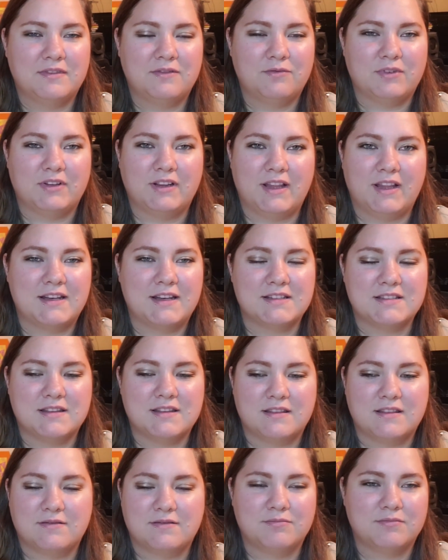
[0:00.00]
related to
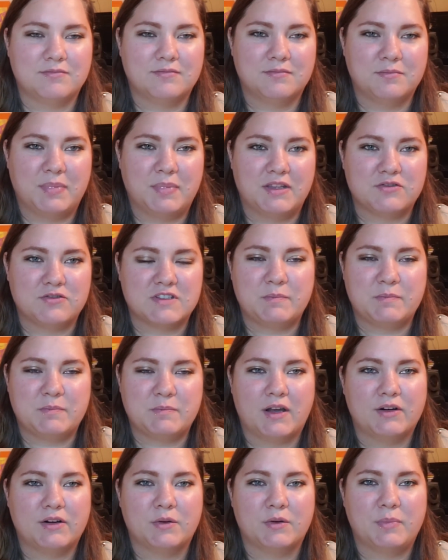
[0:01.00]
Beatrix
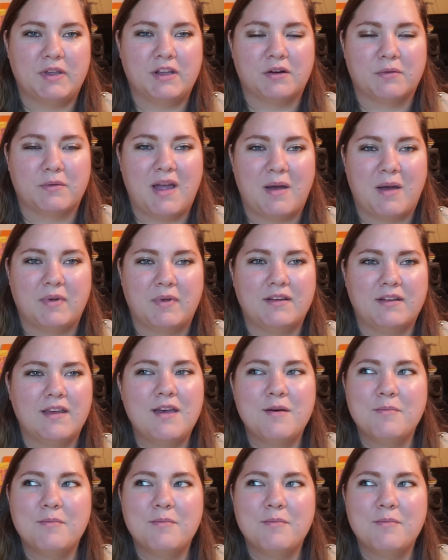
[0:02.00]
Potter or Peter Rabbit,